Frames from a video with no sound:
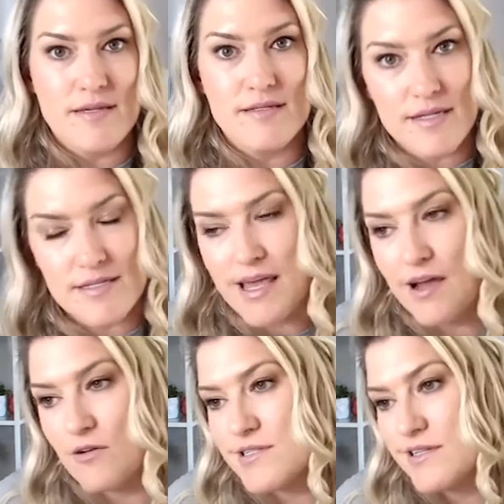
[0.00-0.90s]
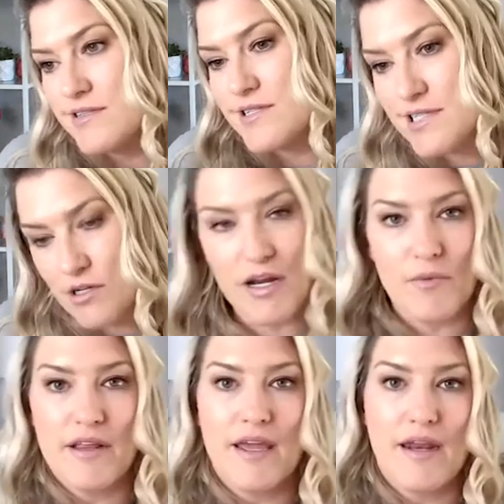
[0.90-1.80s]
and discounts and still not
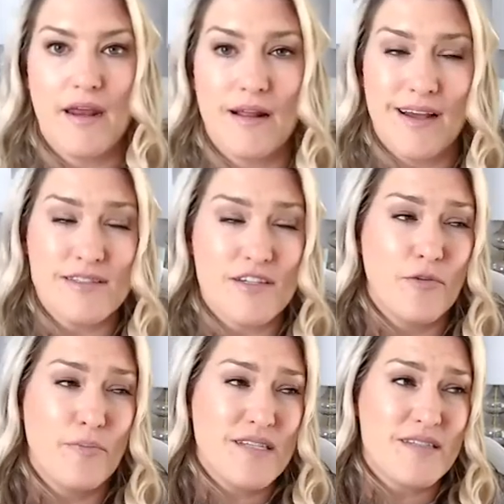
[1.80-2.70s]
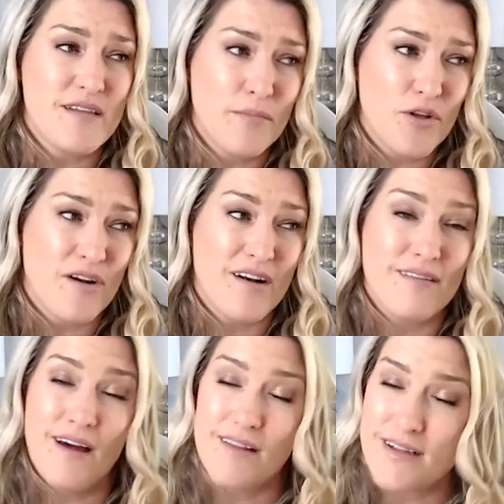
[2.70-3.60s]
really getting any clients it could be simpler and a
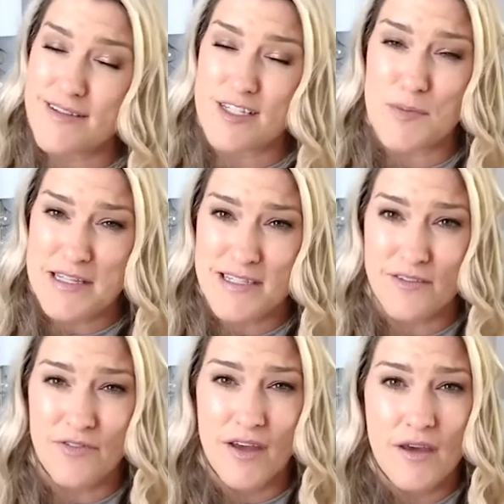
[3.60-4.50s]
lot less expensive